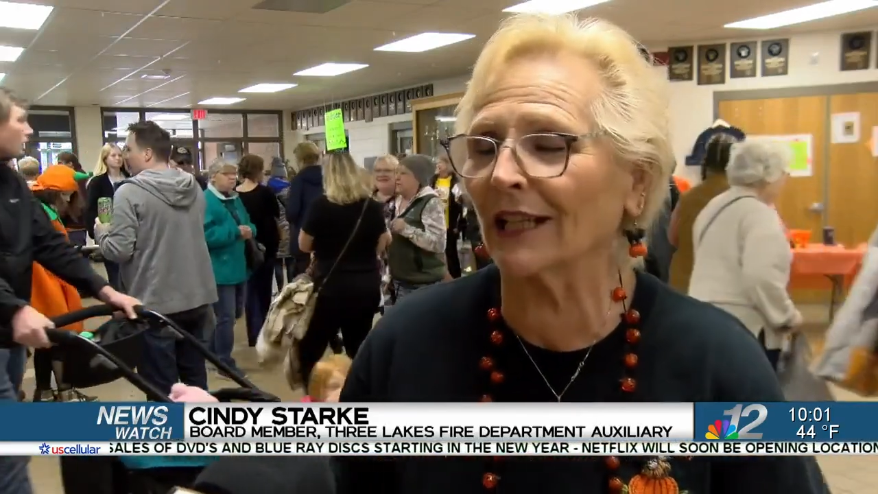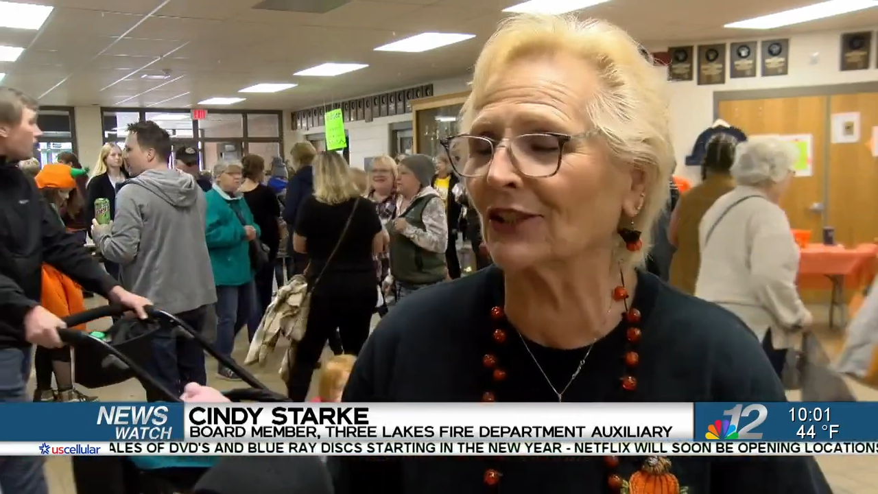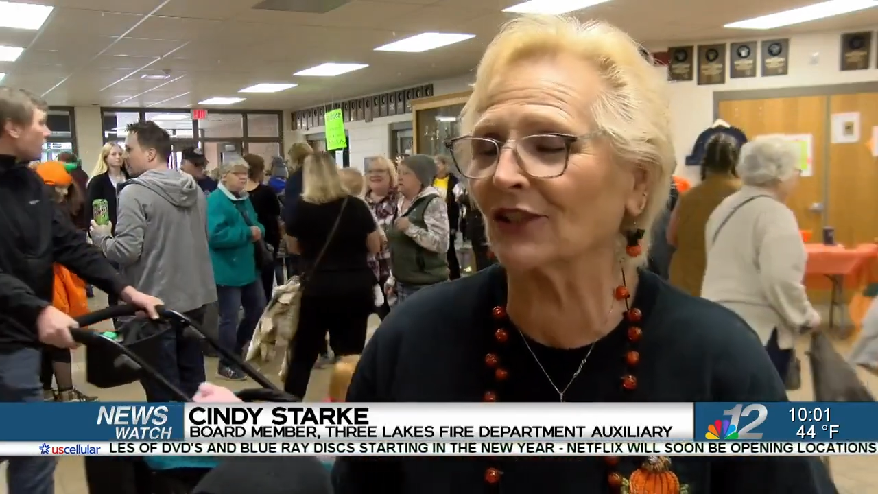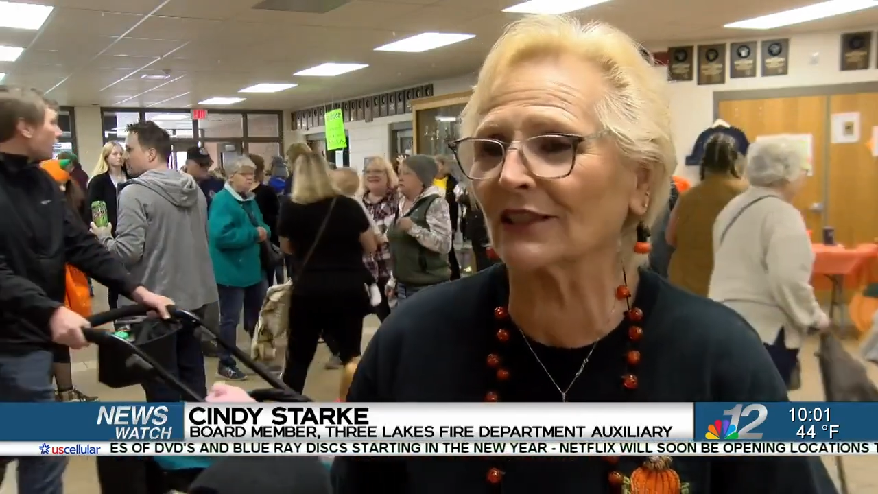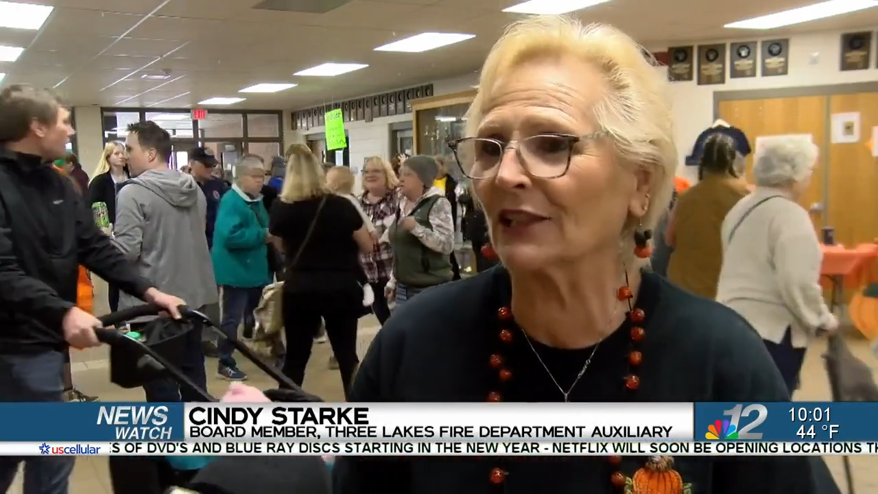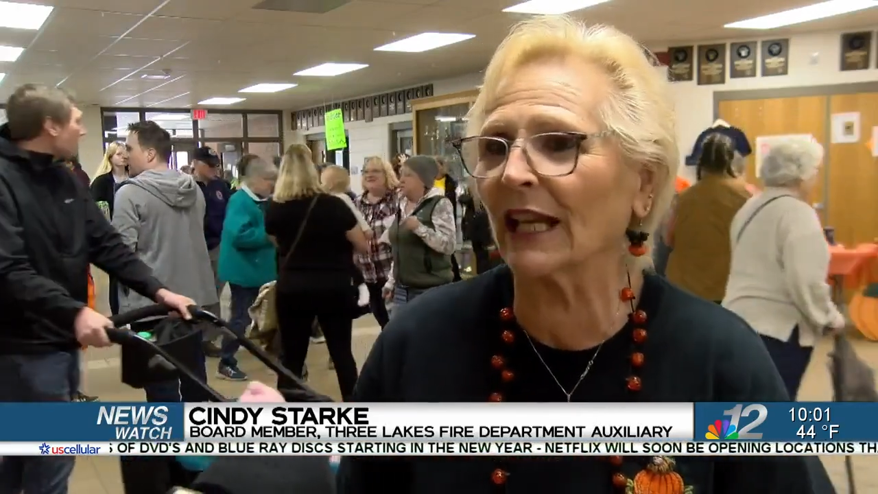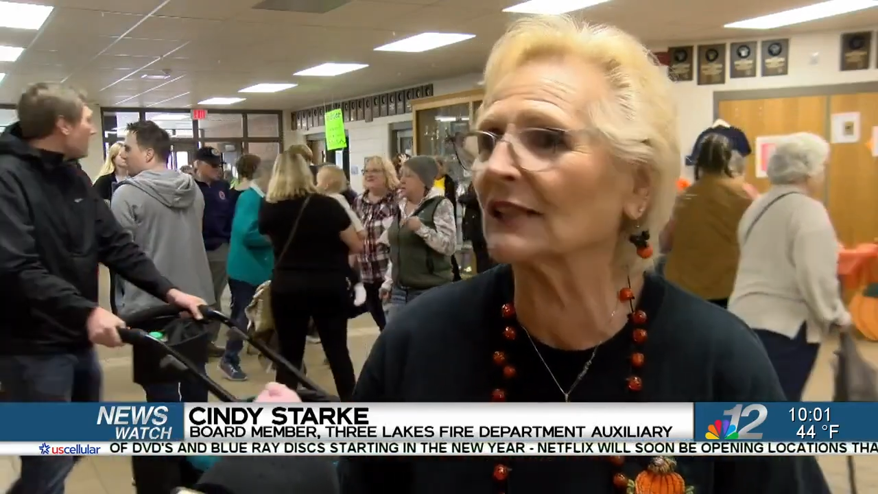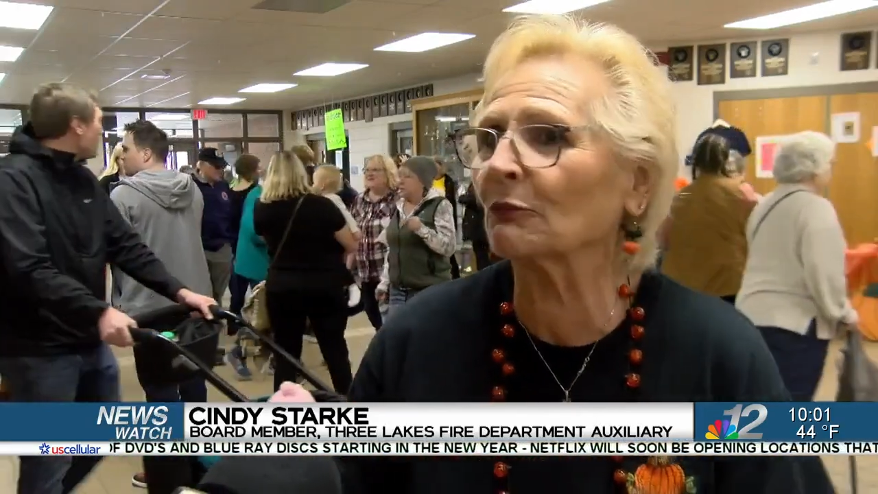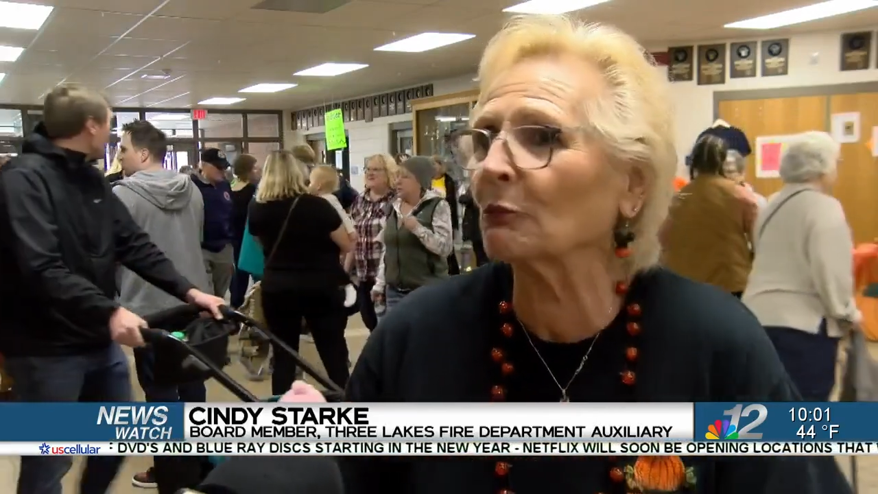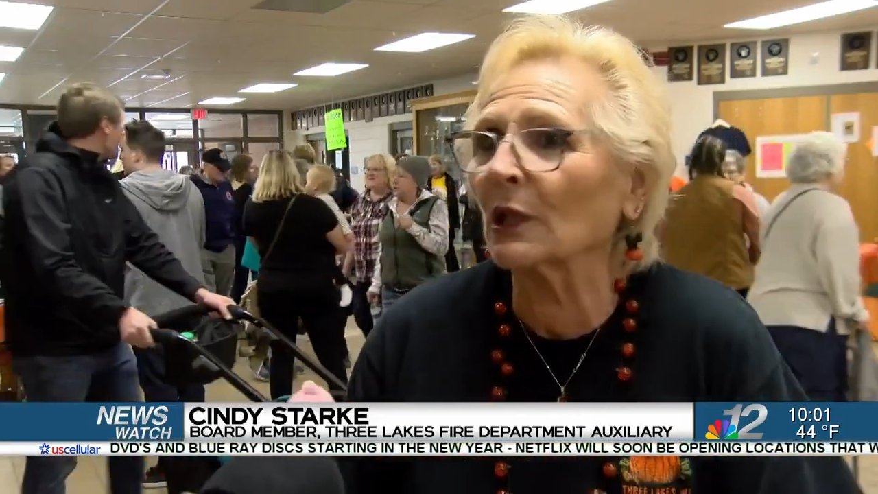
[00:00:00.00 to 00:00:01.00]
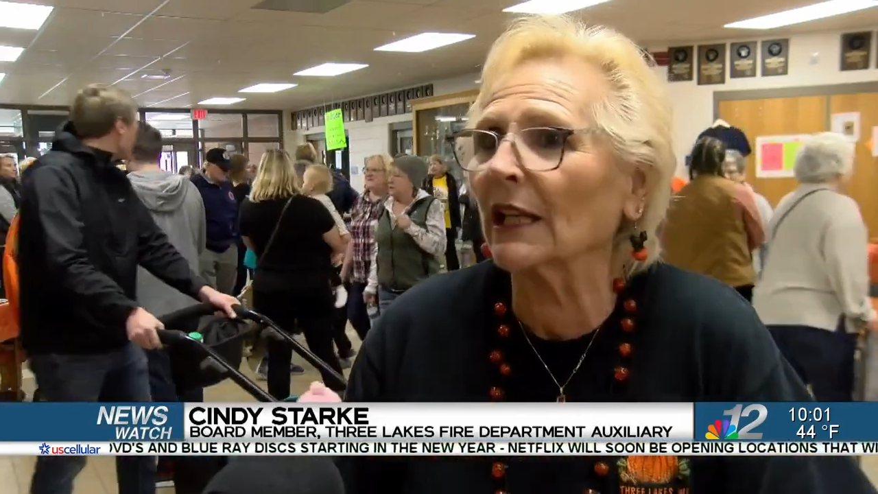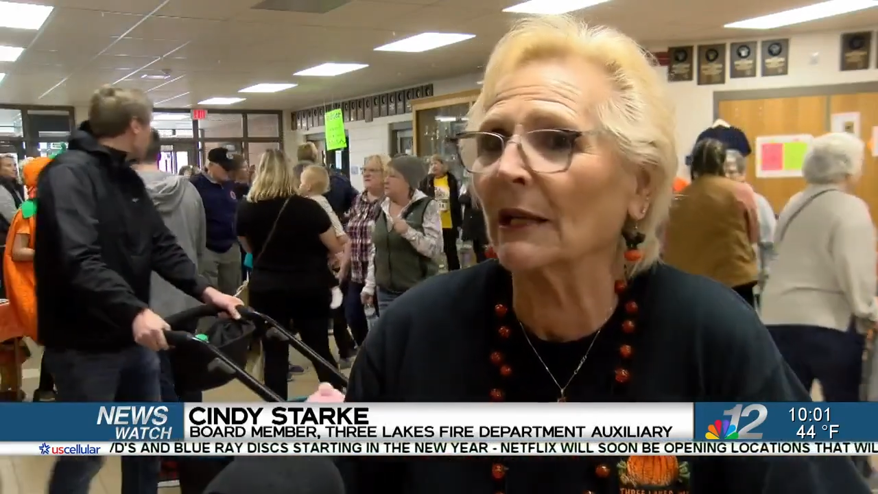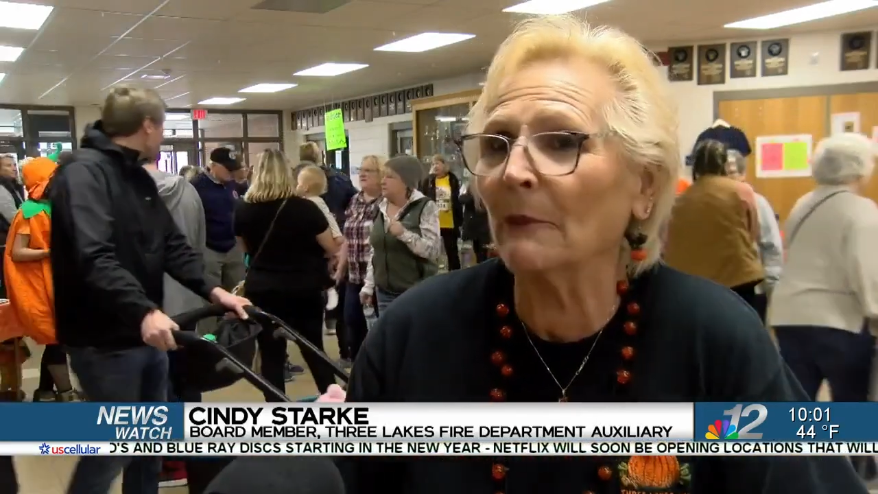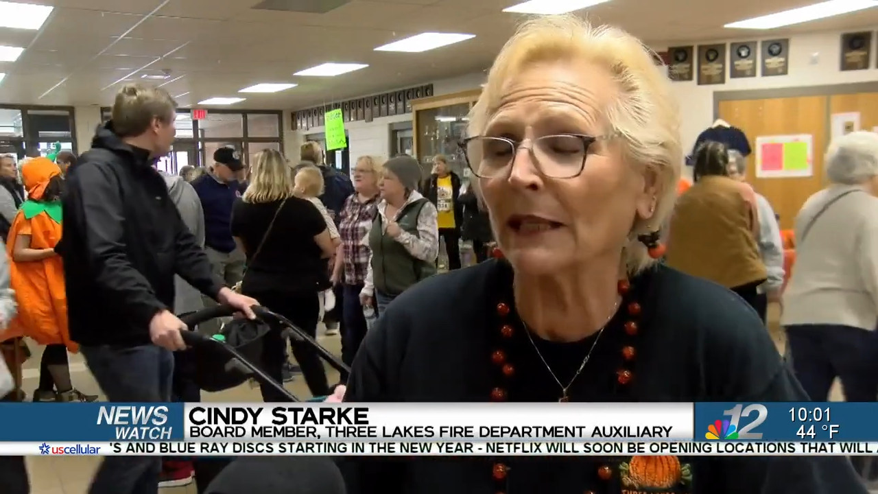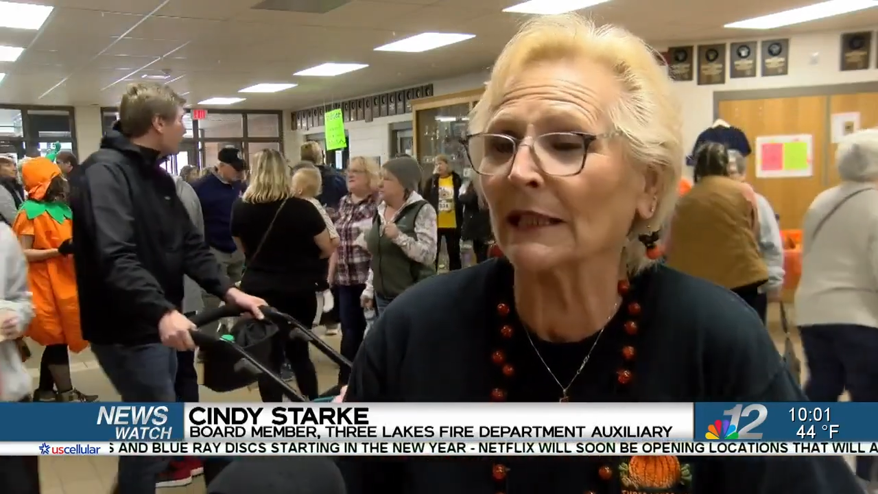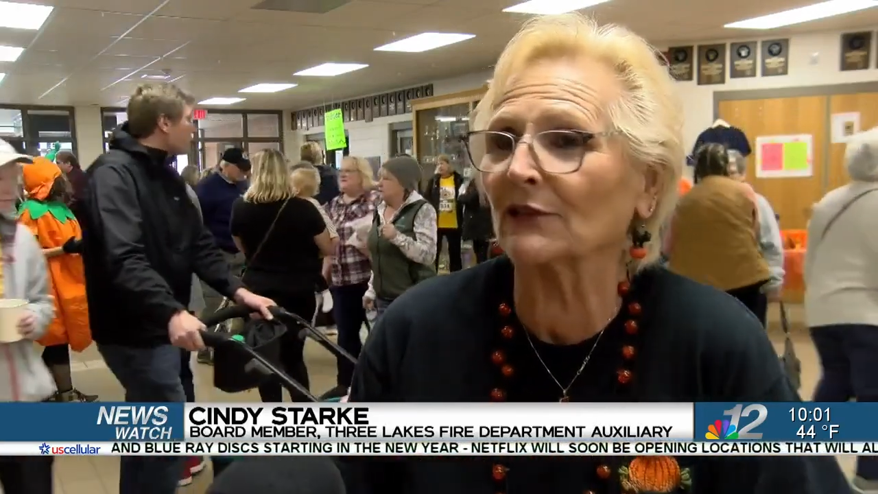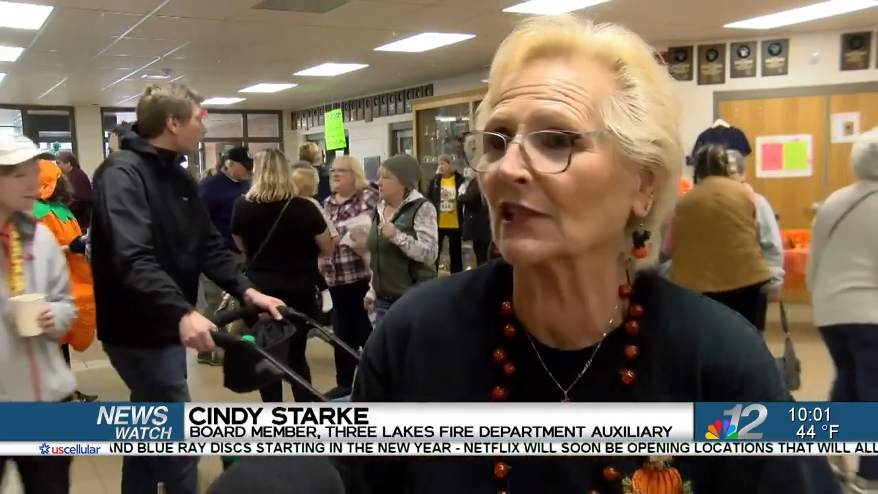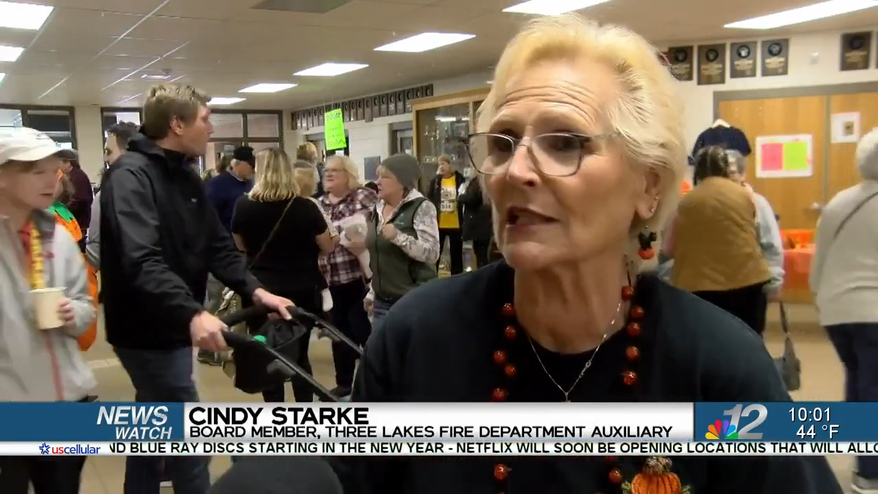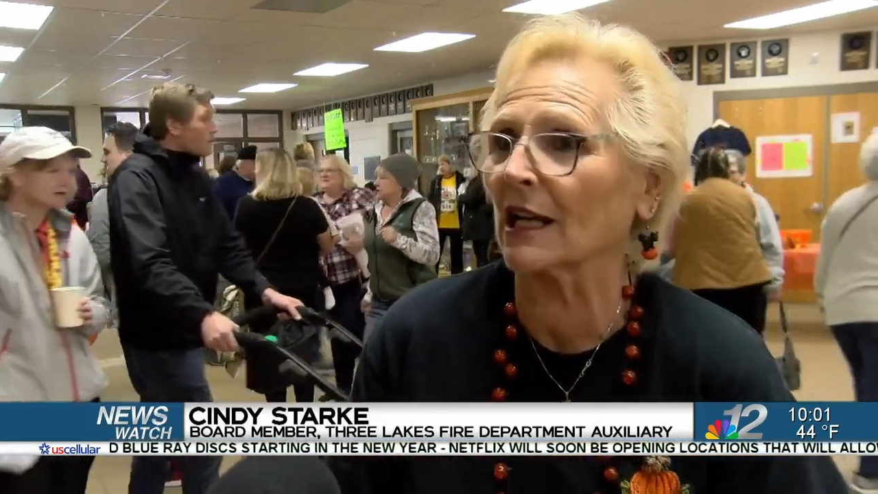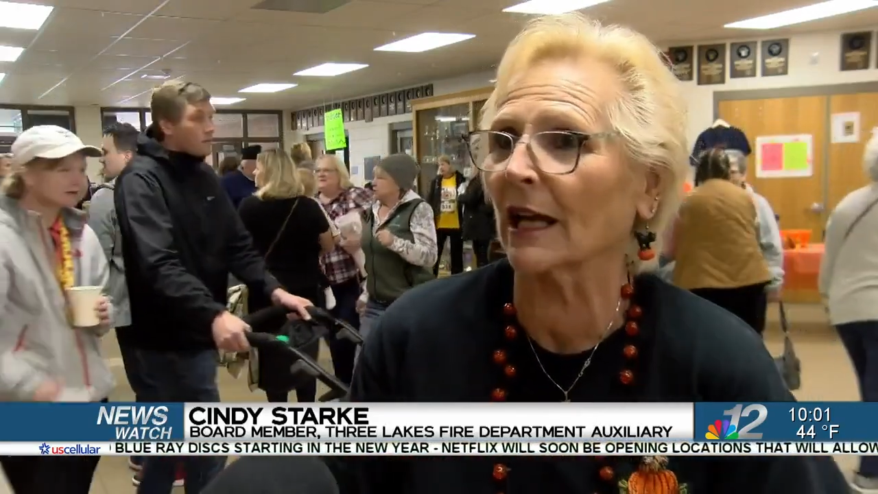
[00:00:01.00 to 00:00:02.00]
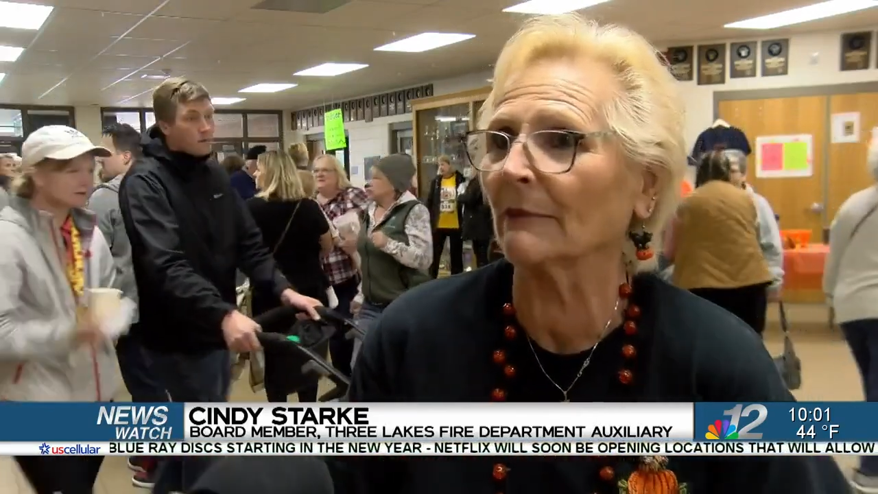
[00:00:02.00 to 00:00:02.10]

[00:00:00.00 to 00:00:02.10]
and it's just it's really a magnificent